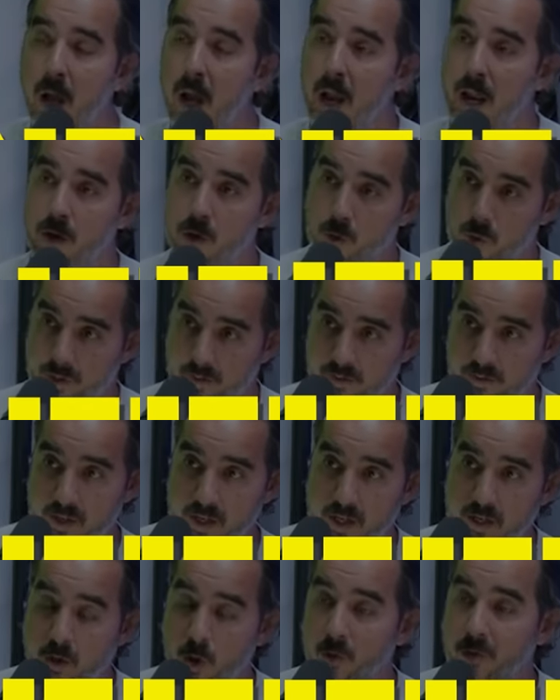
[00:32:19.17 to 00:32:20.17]
And you can
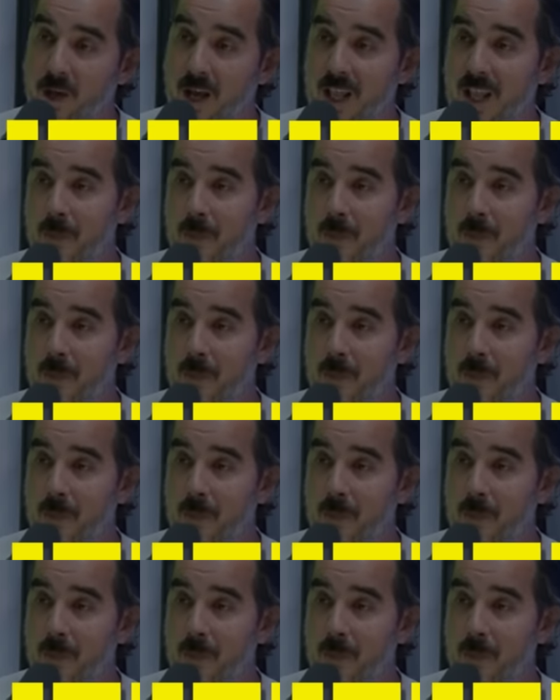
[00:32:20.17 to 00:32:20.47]
see those